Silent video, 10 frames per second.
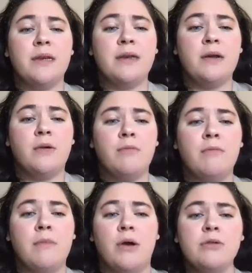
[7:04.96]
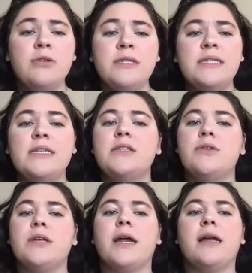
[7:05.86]
the needle most
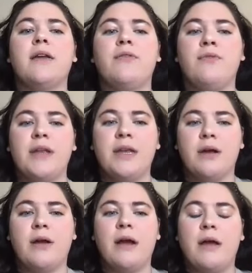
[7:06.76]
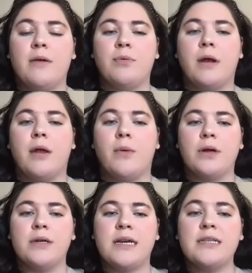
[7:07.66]
so that I could figure out how to
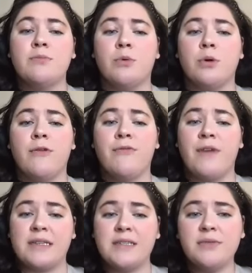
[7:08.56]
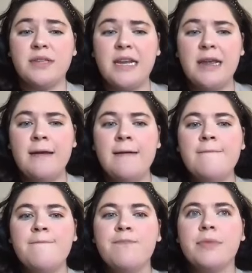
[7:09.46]
prioritize more effectively
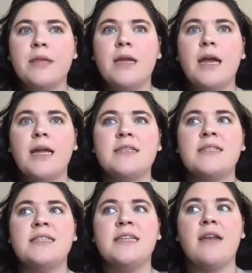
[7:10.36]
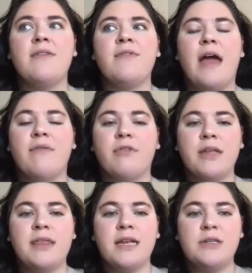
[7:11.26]
instead of
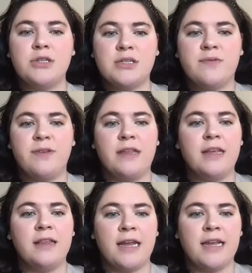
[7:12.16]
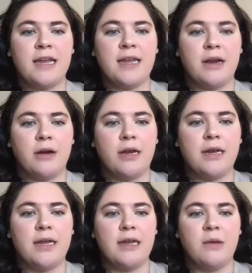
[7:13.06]
everything just feeling like it
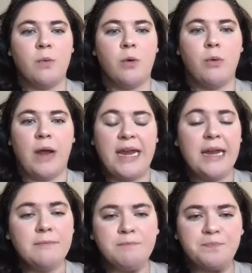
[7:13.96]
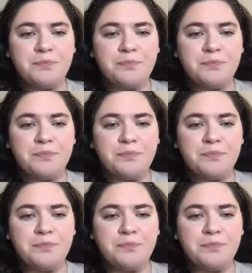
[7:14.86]
carried equal weight.